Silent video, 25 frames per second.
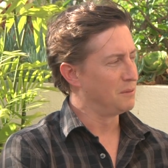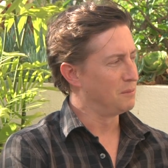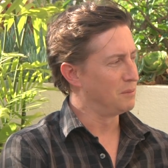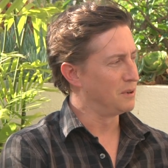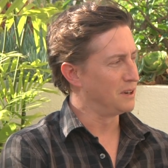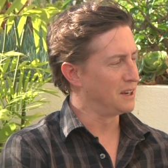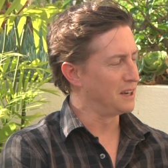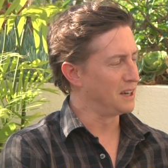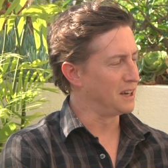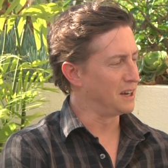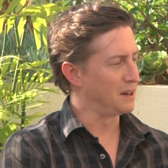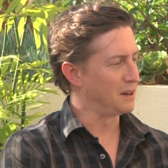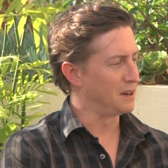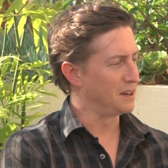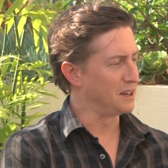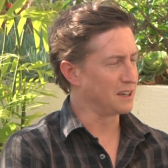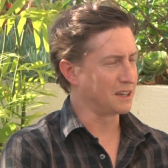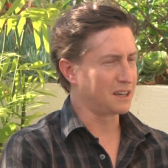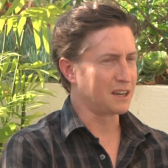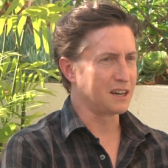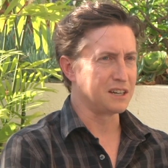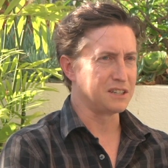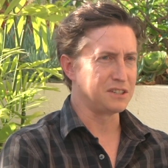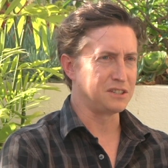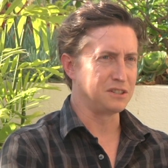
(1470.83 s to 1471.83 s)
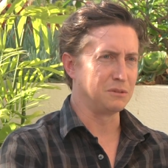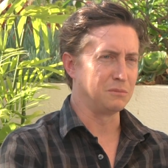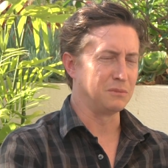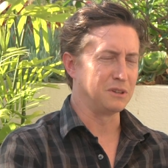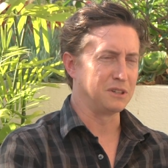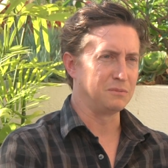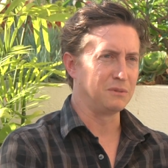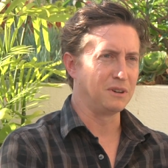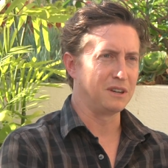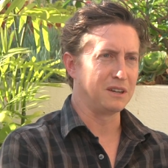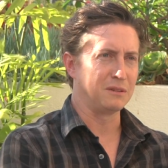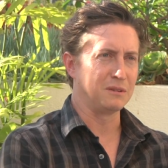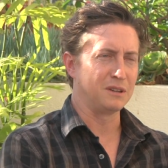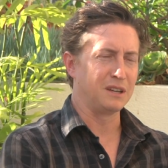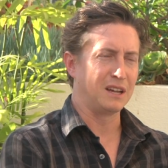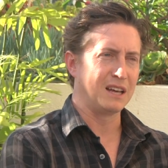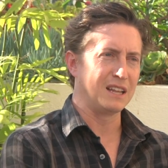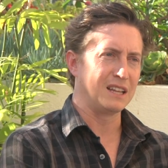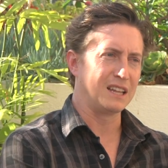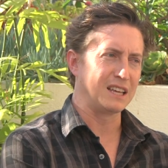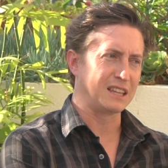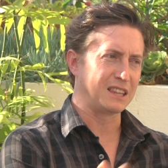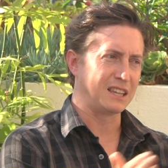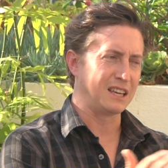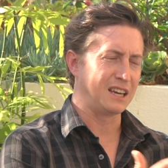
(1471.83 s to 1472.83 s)
But uh, it costs so much money.
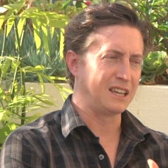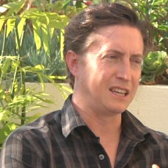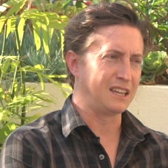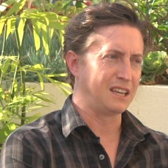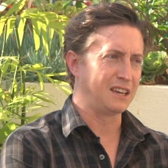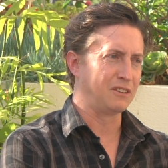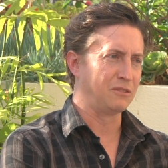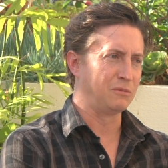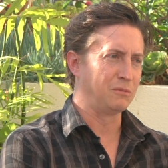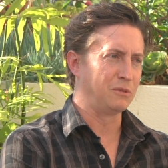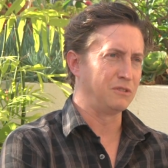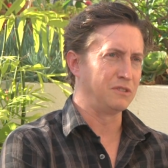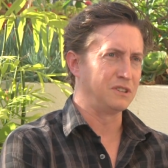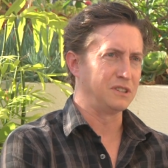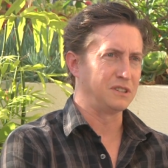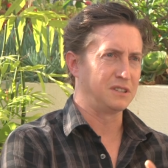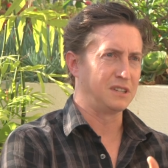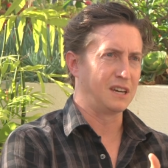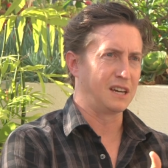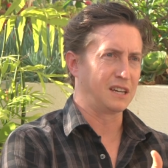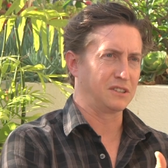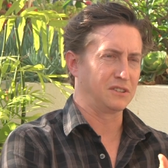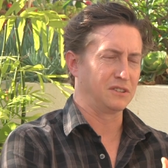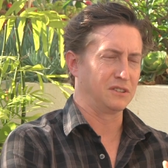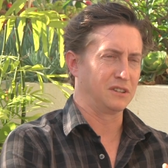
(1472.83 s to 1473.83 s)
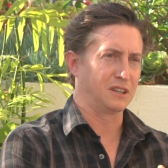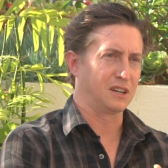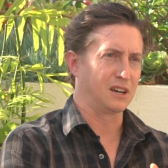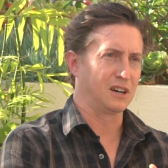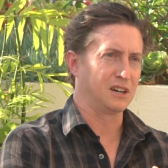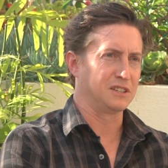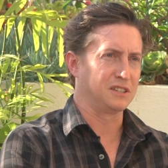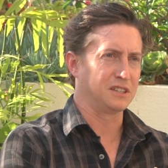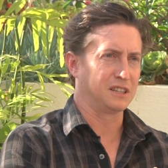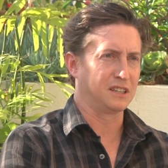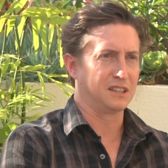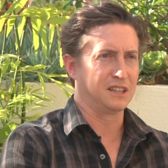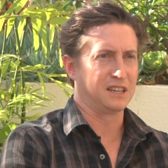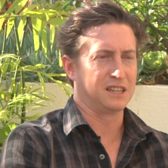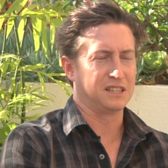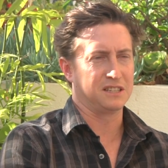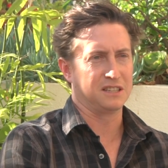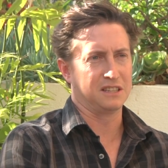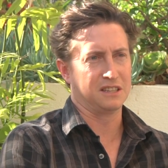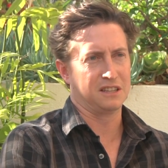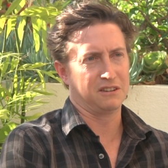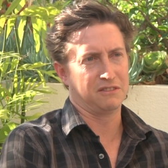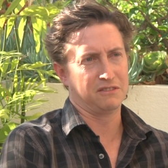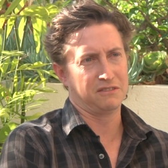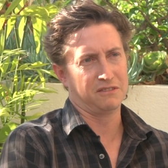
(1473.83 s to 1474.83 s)
I like the idea yeah. of movies actually costing less
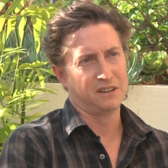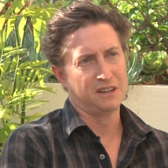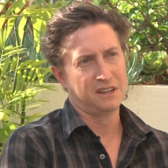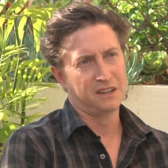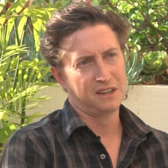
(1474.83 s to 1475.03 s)
than their